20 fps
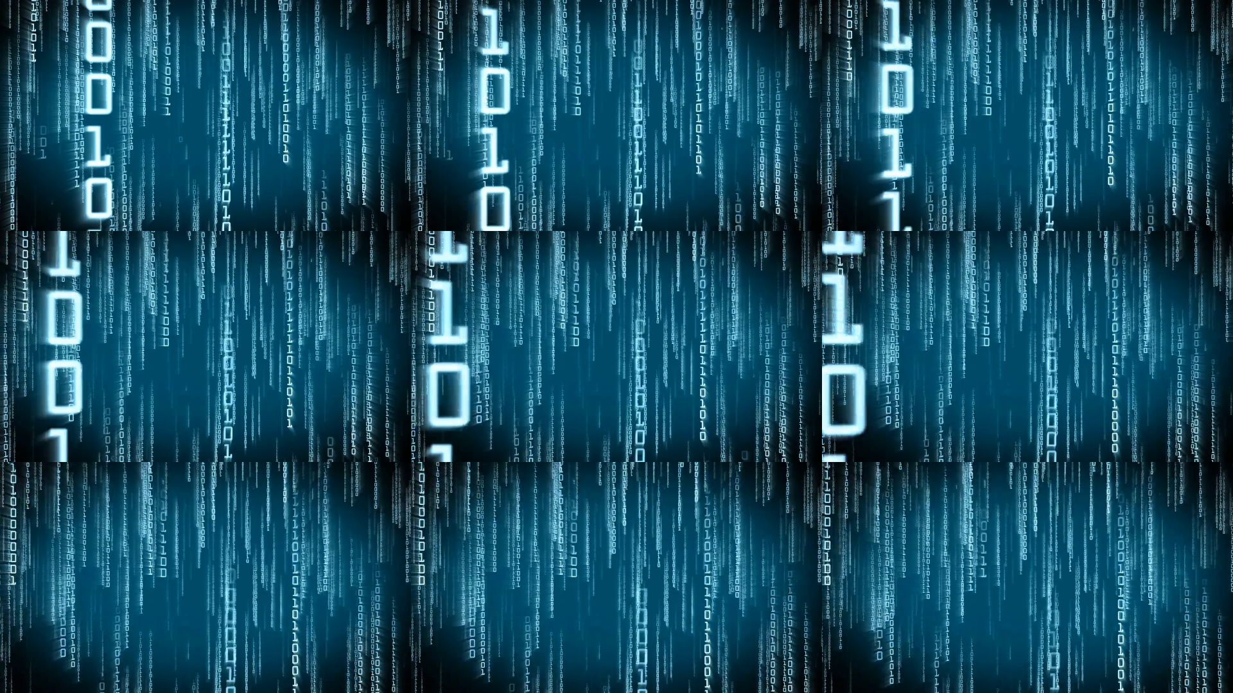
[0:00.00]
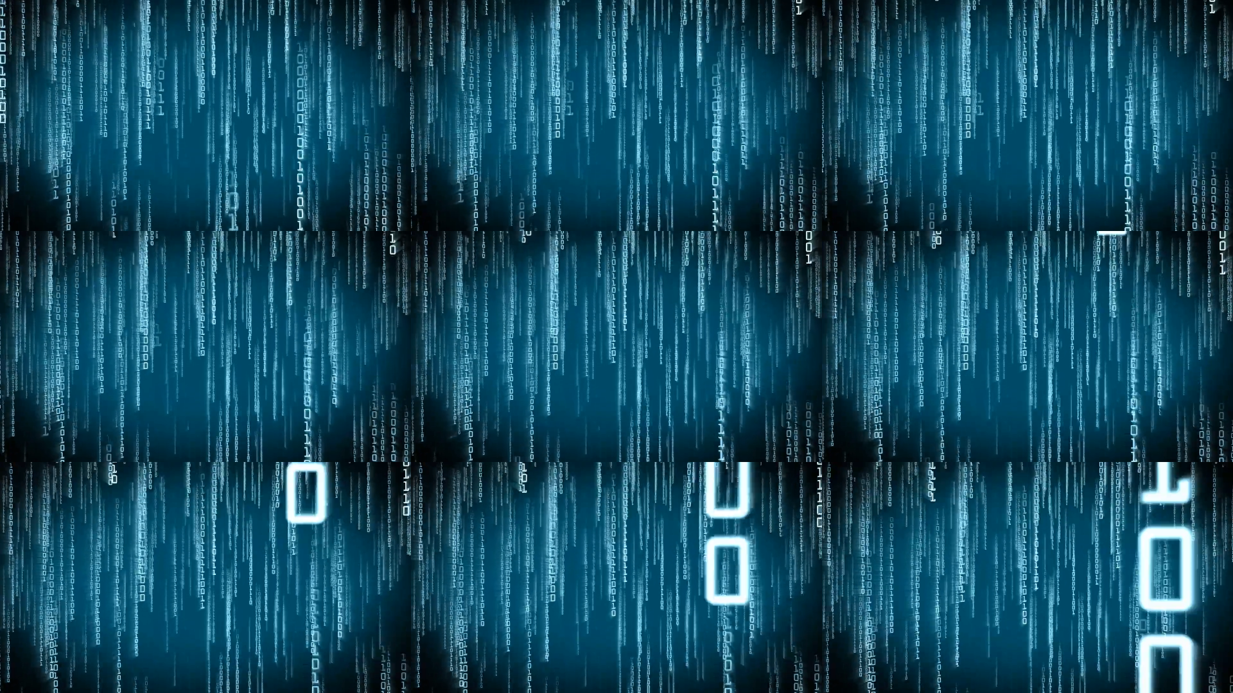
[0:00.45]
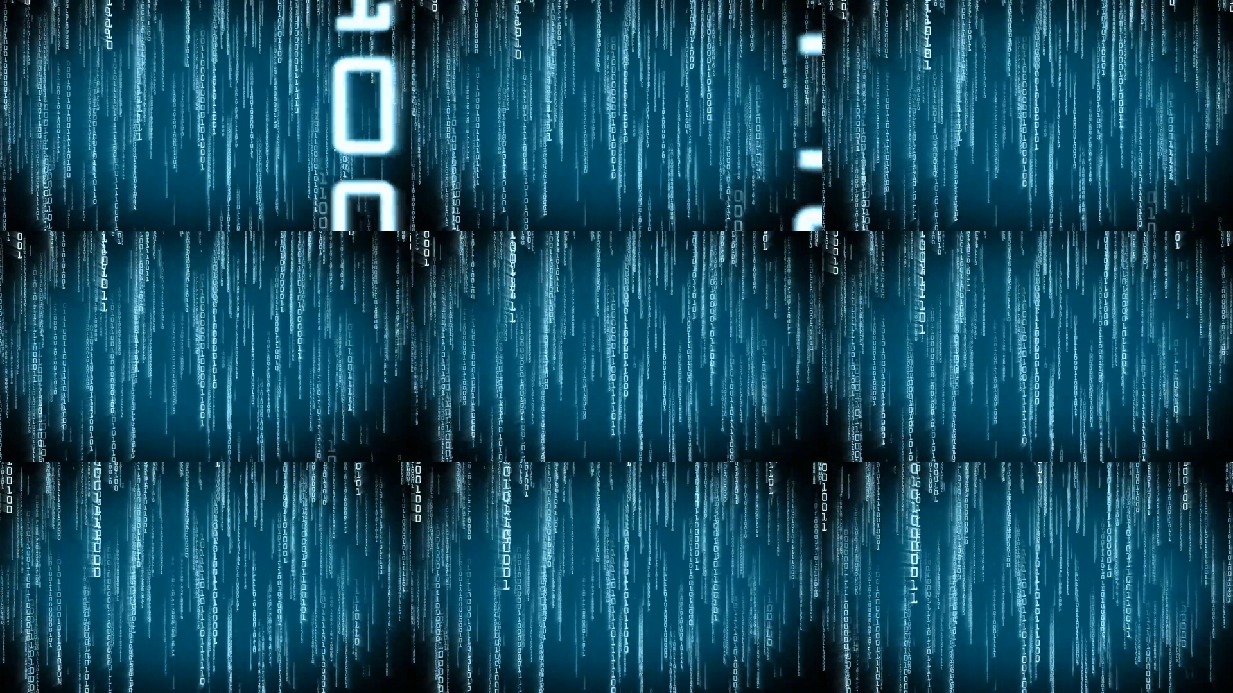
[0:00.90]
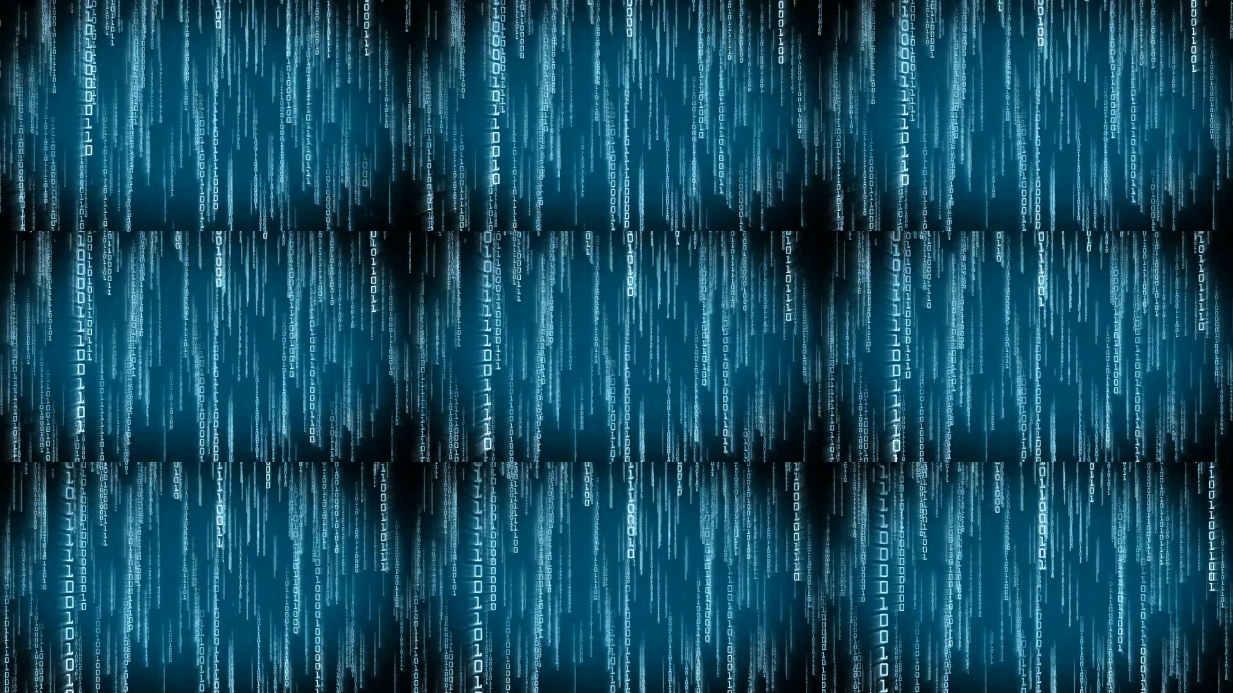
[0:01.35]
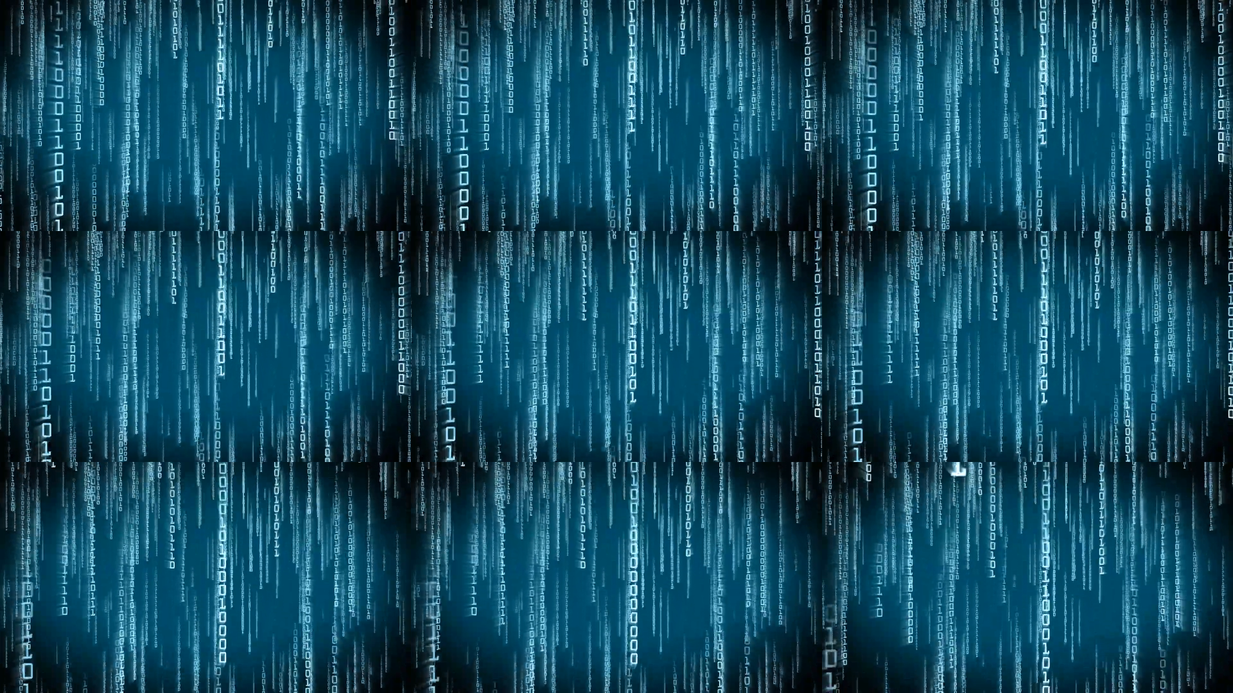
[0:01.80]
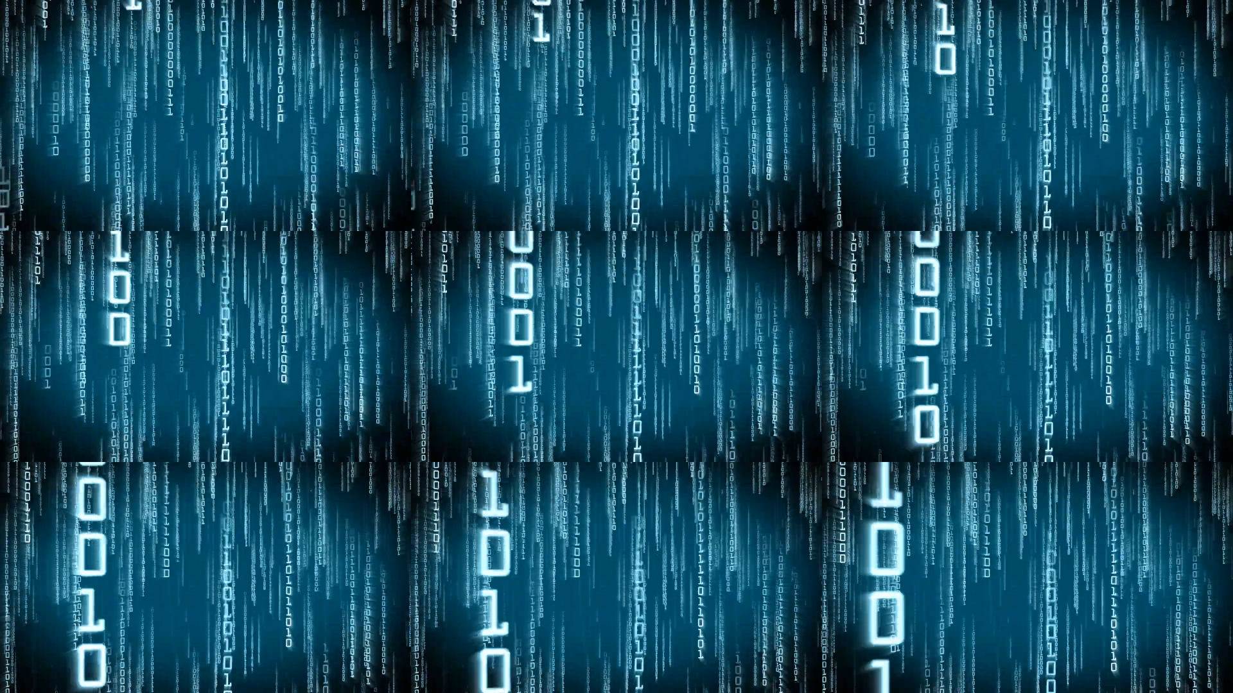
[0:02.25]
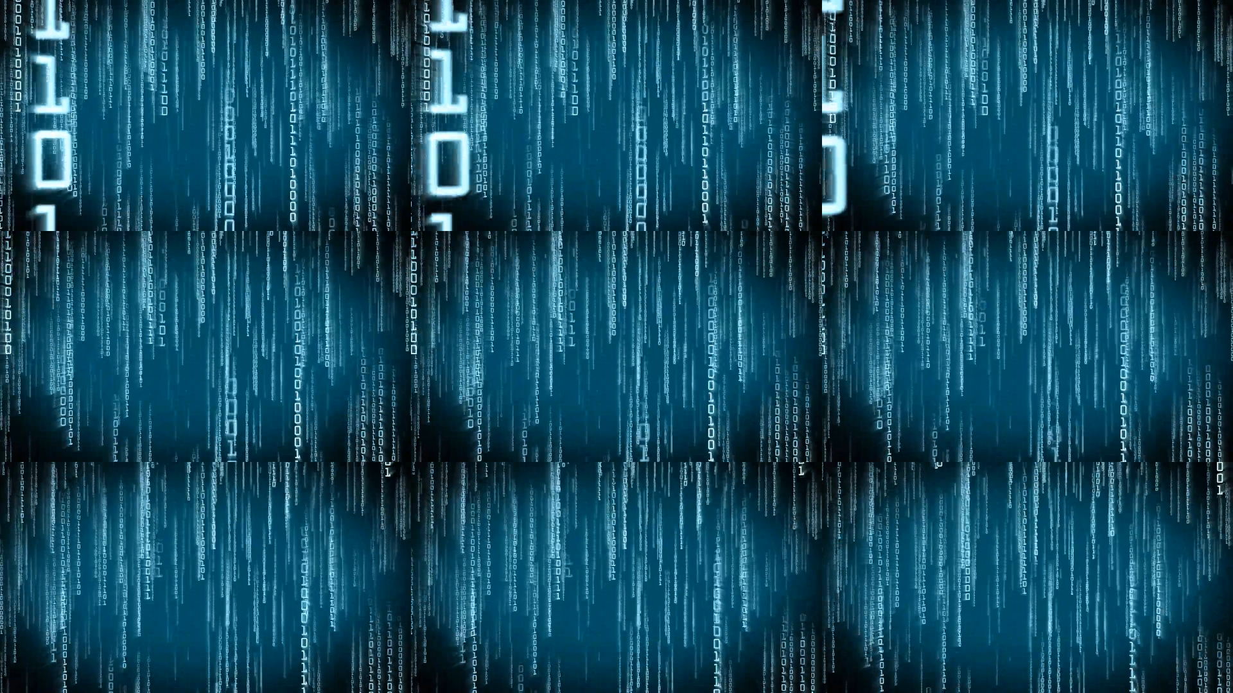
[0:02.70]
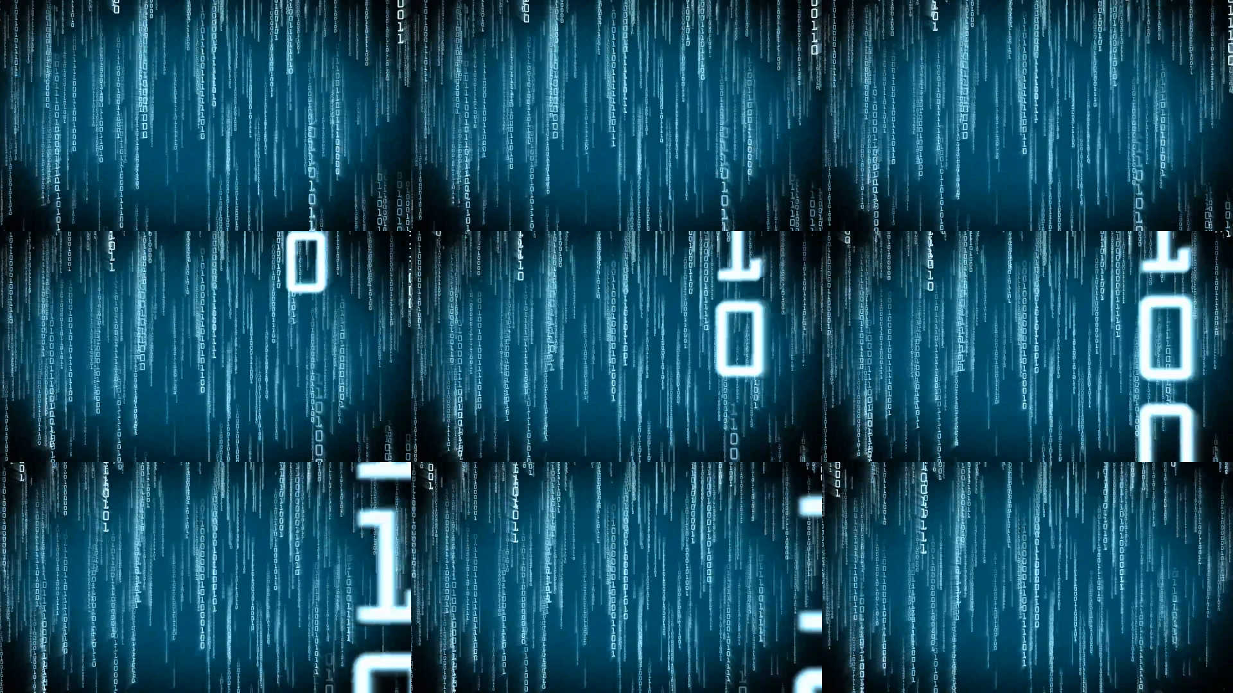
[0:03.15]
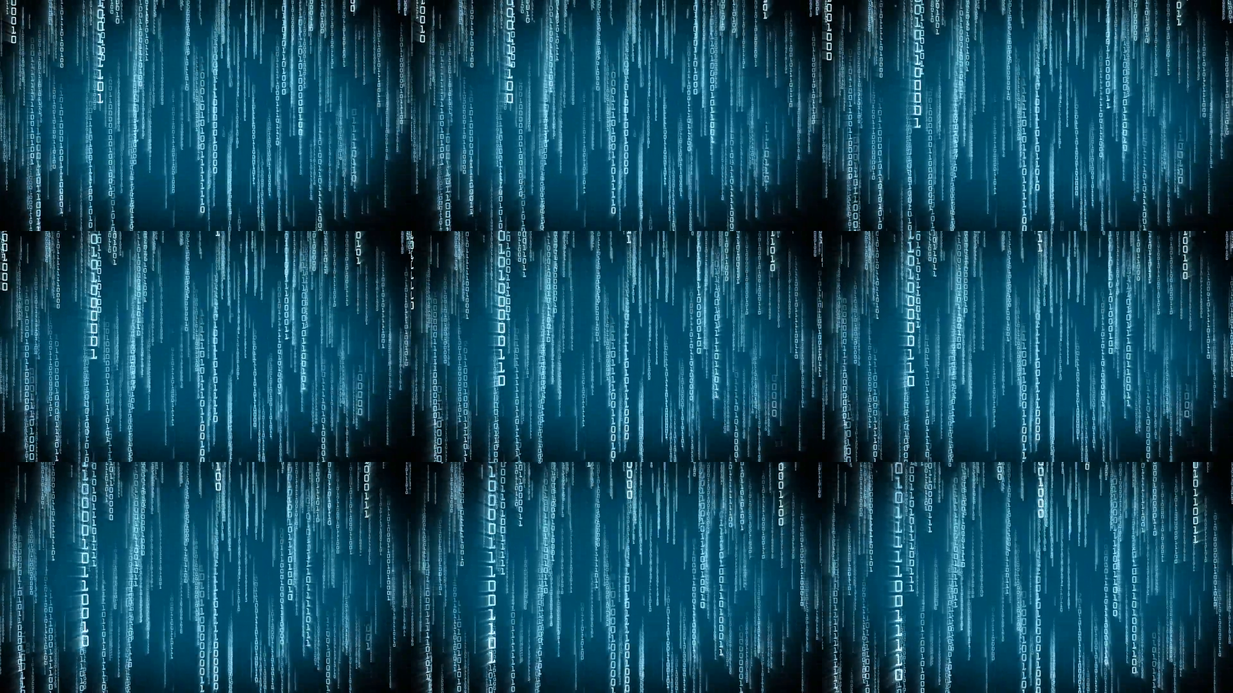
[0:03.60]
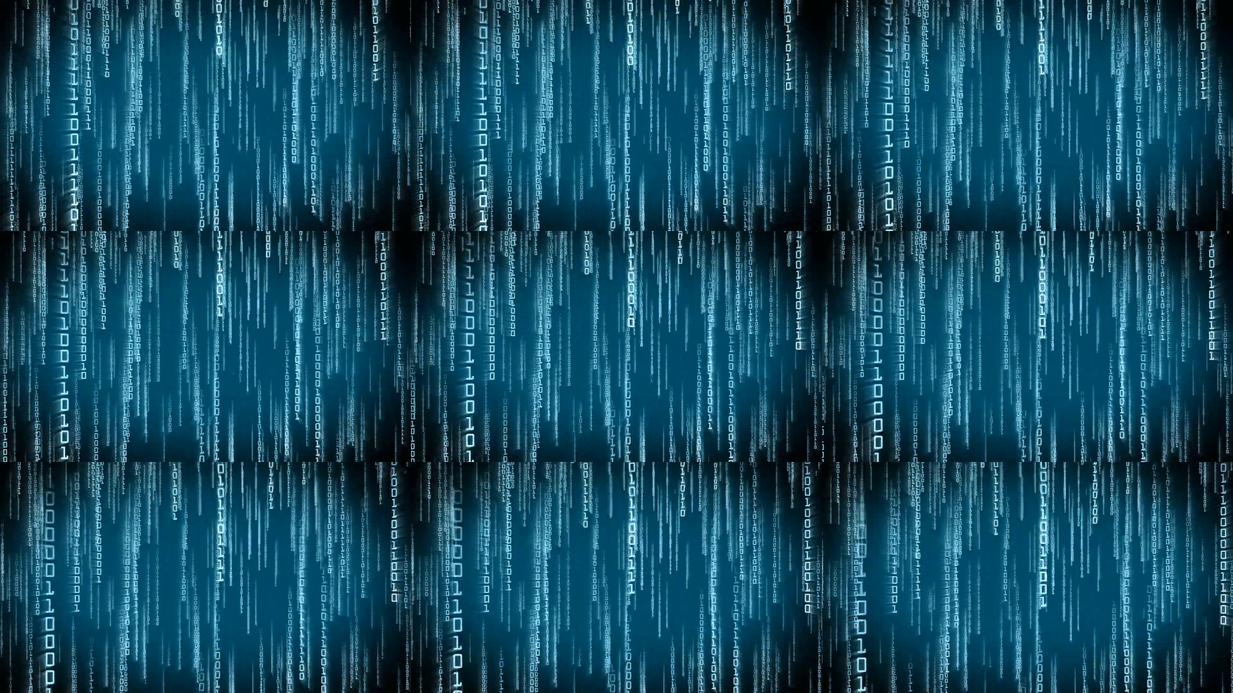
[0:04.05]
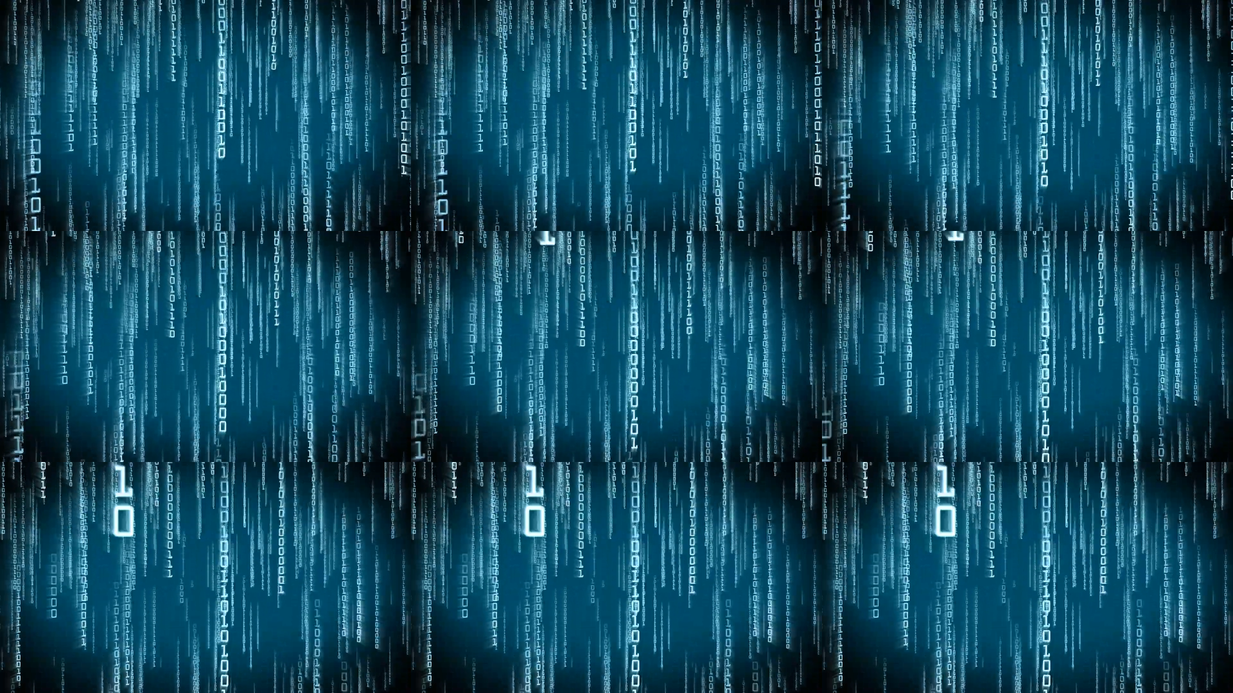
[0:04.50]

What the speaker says: No face is visible, so there are no lips to read.